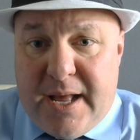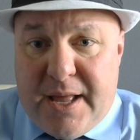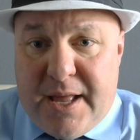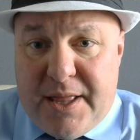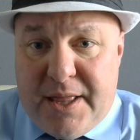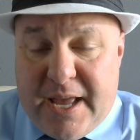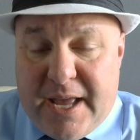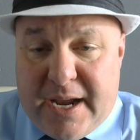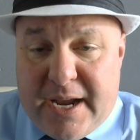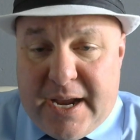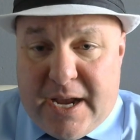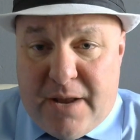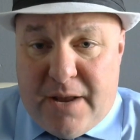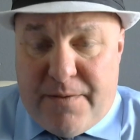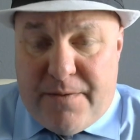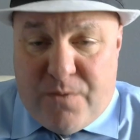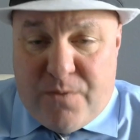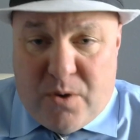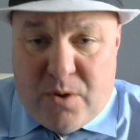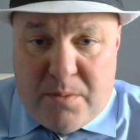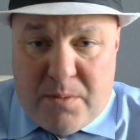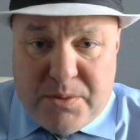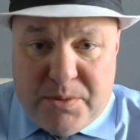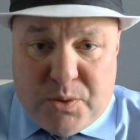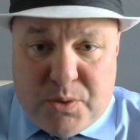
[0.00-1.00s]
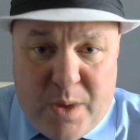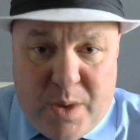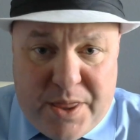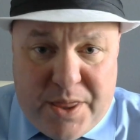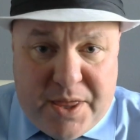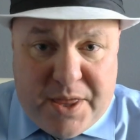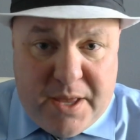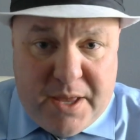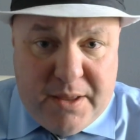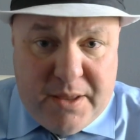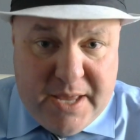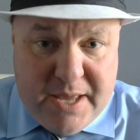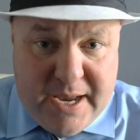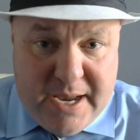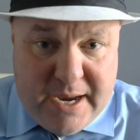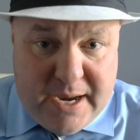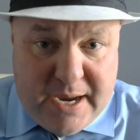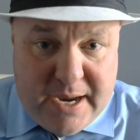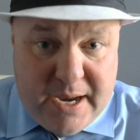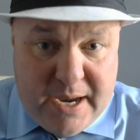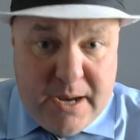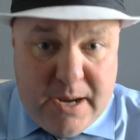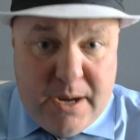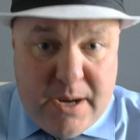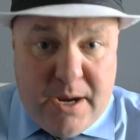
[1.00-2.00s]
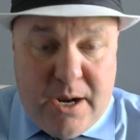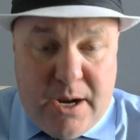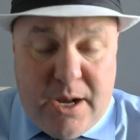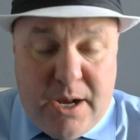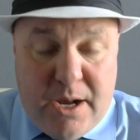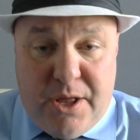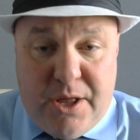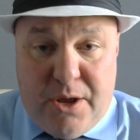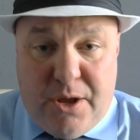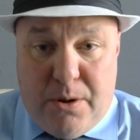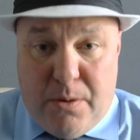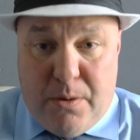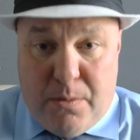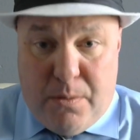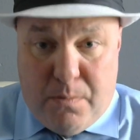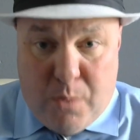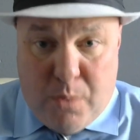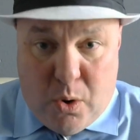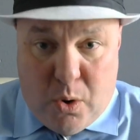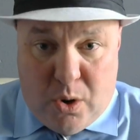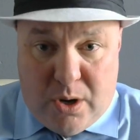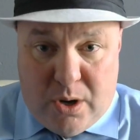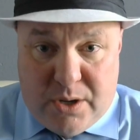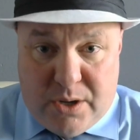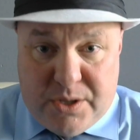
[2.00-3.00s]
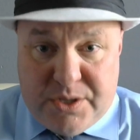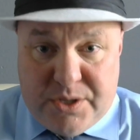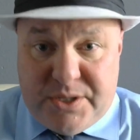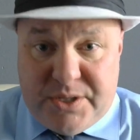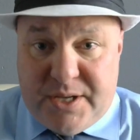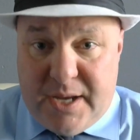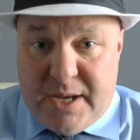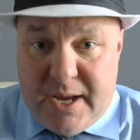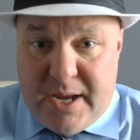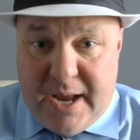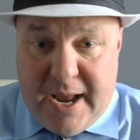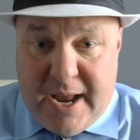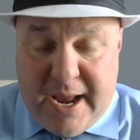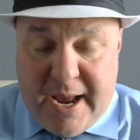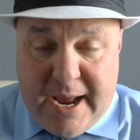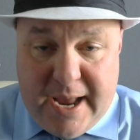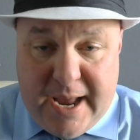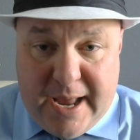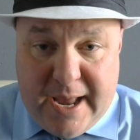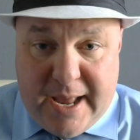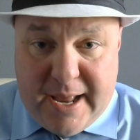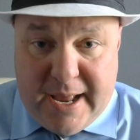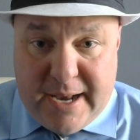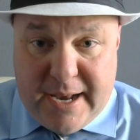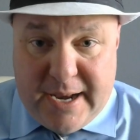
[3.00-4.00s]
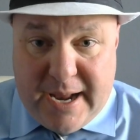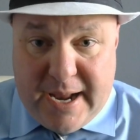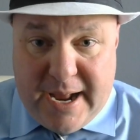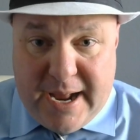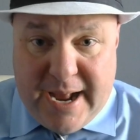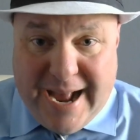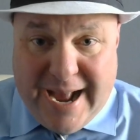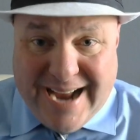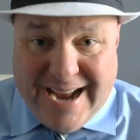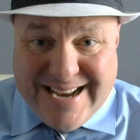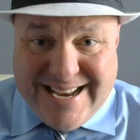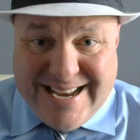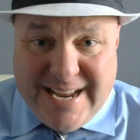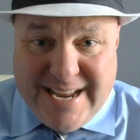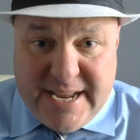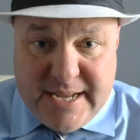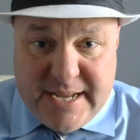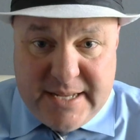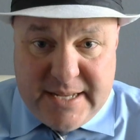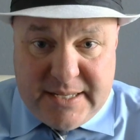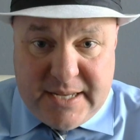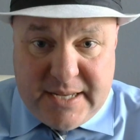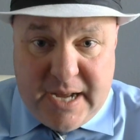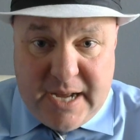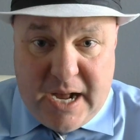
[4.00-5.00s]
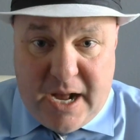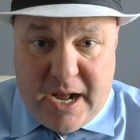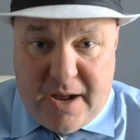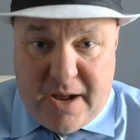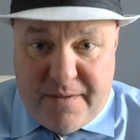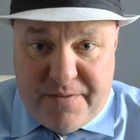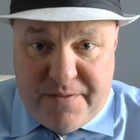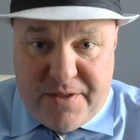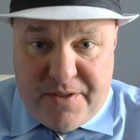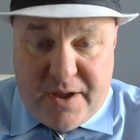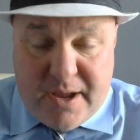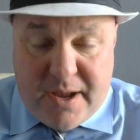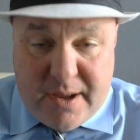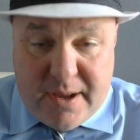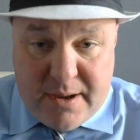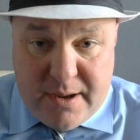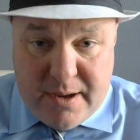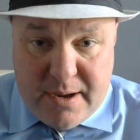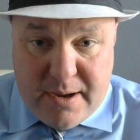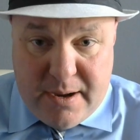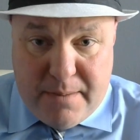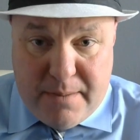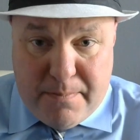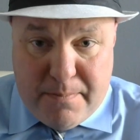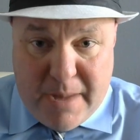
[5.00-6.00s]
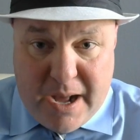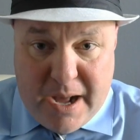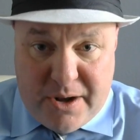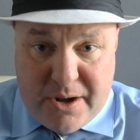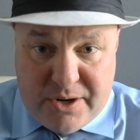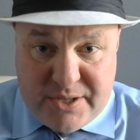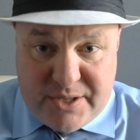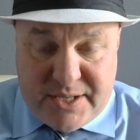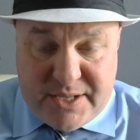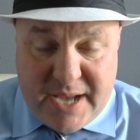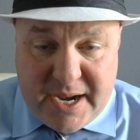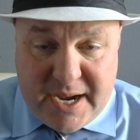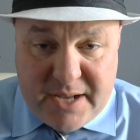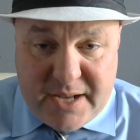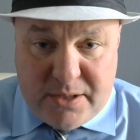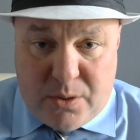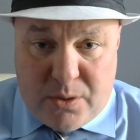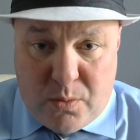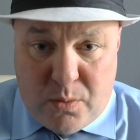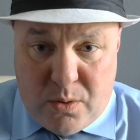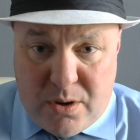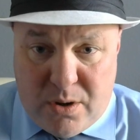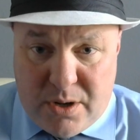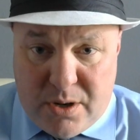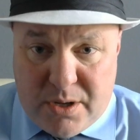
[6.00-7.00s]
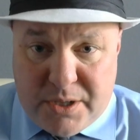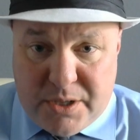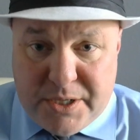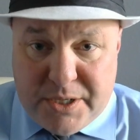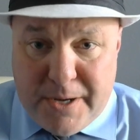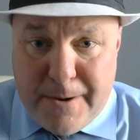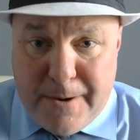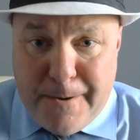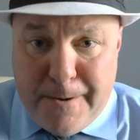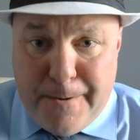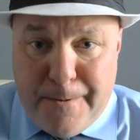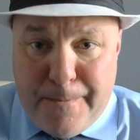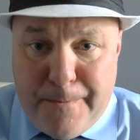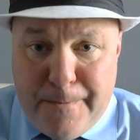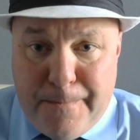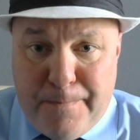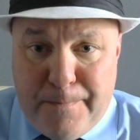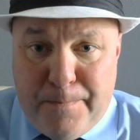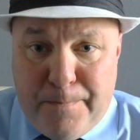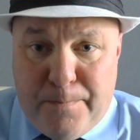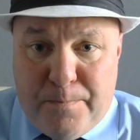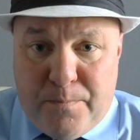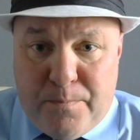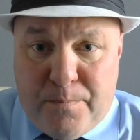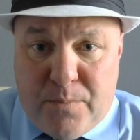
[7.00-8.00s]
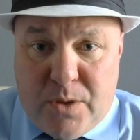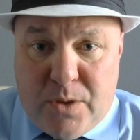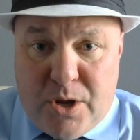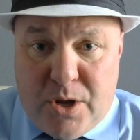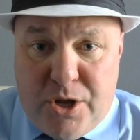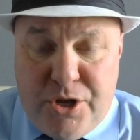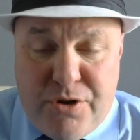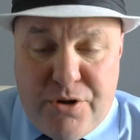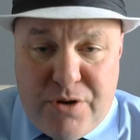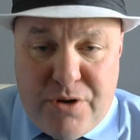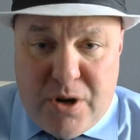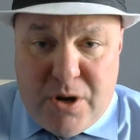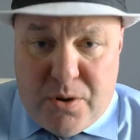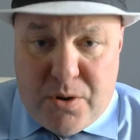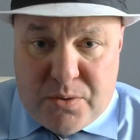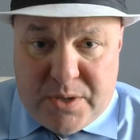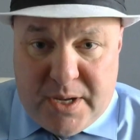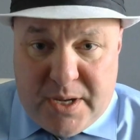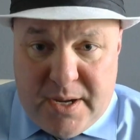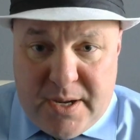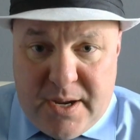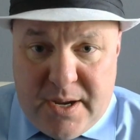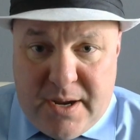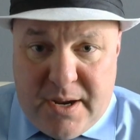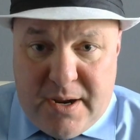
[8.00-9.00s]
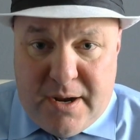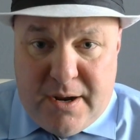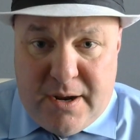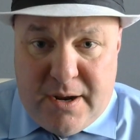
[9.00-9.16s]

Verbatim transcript: uh, that conforms with the morals and ideas of the modern secular world, you don't